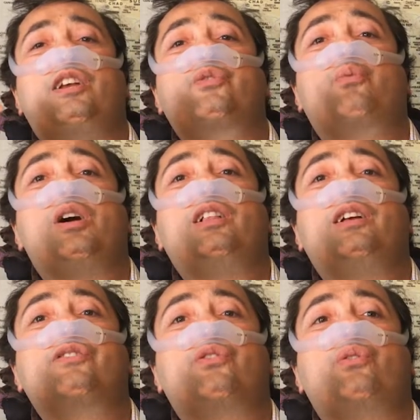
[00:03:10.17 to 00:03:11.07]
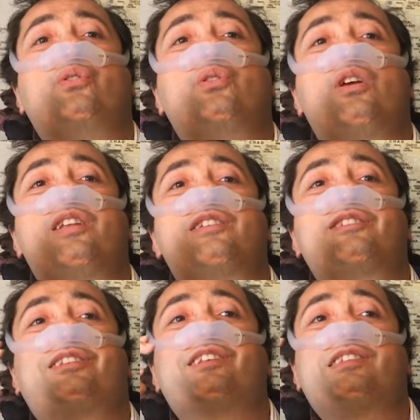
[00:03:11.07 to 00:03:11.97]
as well as through
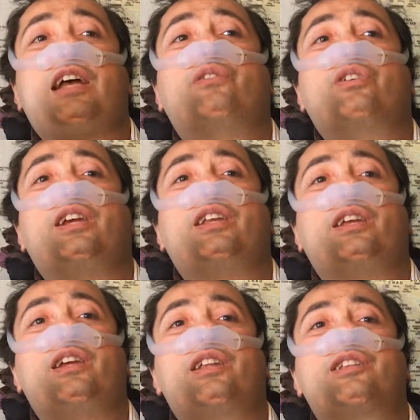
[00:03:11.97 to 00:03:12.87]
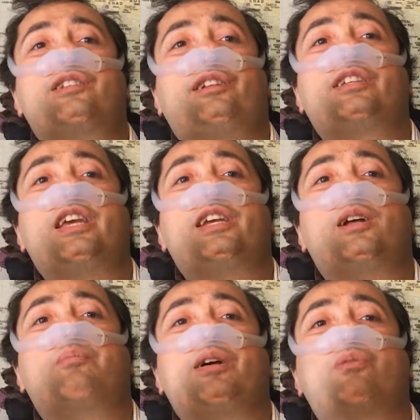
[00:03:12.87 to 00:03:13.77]
disaggregating
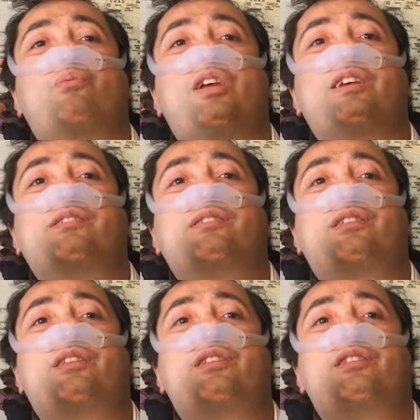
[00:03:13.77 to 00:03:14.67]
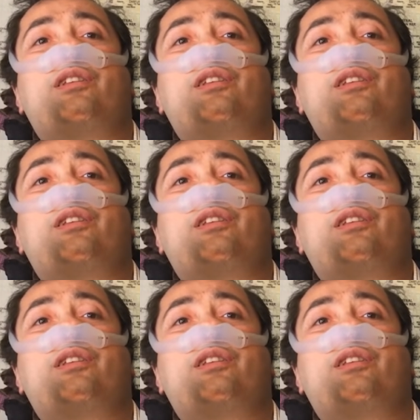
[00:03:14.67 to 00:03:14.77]
data by race,